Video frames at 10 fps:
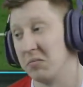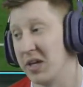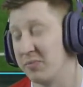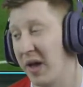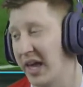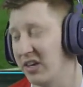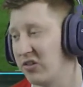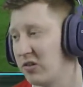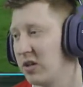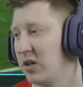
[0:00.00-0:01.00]
his
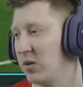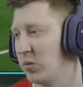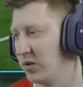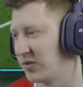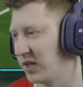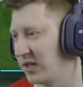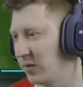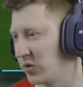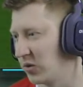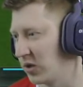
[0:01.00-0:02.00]
pace would have taken him
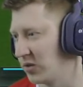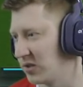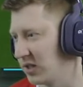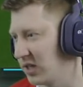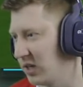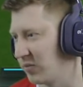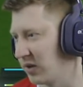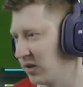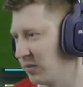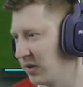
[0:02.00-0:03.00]
too close to the keeper,
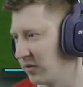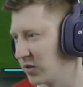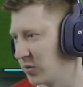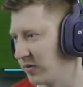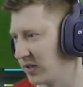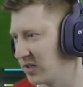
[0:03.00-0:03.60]
and Begovic would have had a